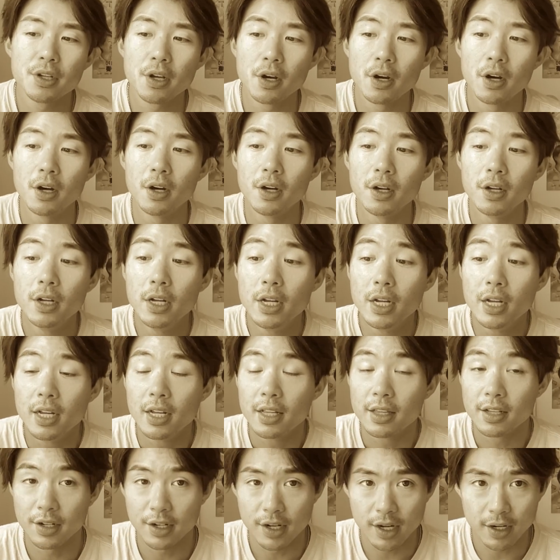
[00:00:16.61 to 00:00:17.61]
call
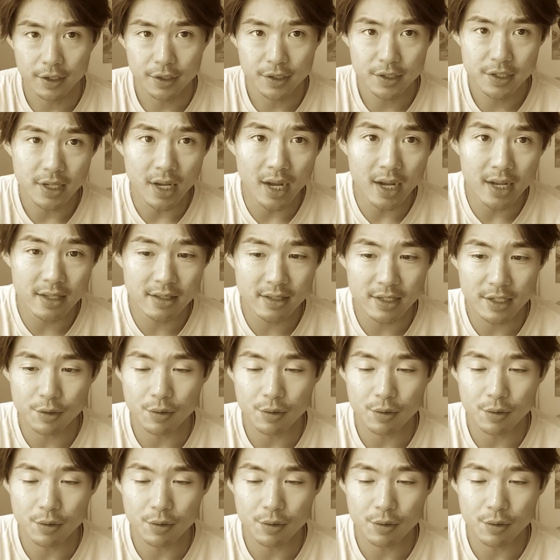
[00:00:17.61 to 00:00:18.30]
their younger sons.